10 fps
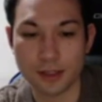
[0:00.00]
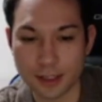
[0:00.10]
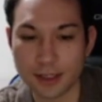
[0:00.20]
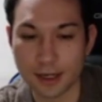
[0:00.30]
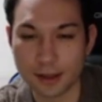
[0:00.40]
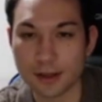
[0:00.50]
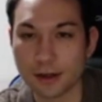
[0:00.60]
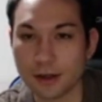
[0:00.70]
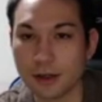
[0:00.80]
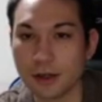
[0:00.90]
this I
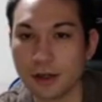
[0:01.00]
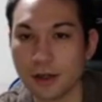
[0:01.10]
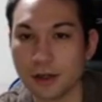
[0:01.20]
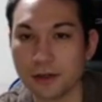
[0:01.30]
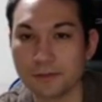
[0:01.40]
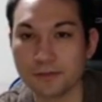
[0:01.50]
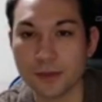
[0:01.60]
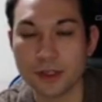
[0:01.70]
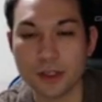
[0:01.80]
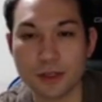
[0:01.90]
think
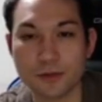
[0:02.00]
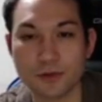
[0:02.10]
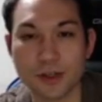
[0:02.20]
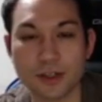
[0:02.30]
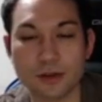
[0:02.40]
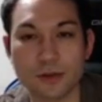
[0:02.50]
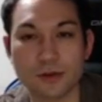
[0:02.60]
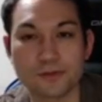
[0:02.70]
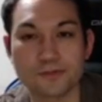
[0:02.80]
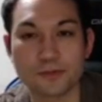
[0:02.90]
seems reasonable.